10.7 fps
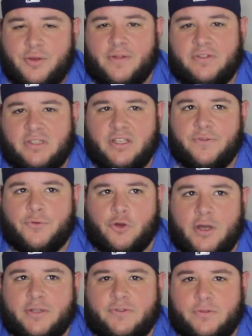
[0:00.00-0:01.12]
you have to give
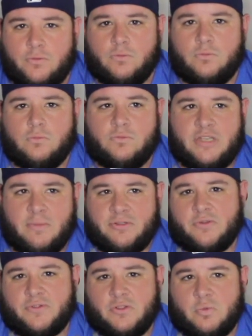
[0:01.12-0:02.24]
credit to Sammy
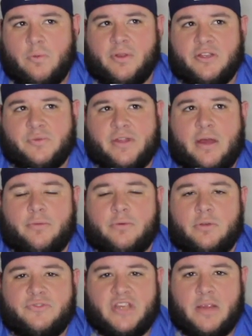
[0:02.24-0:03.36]
Sosa as well, because
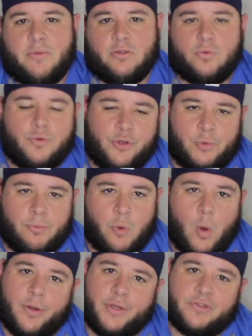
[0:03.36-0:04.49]
without Sammy, who knows what
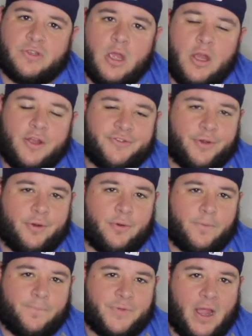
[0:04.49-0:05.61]
McGwire does.
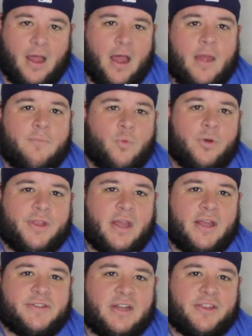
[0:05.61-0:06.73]
So I'm one of the
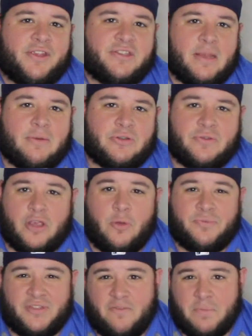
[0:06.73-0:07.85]
guys that I think Sammy Sosa
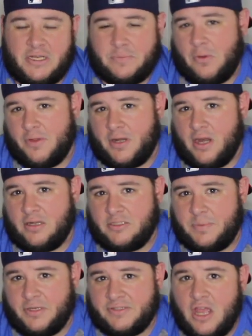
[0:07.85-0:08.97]
helped save baseball in the
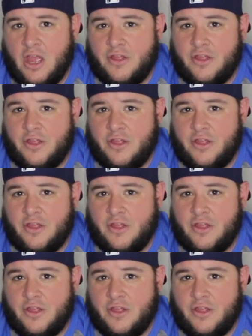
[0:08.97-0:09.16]
90s, because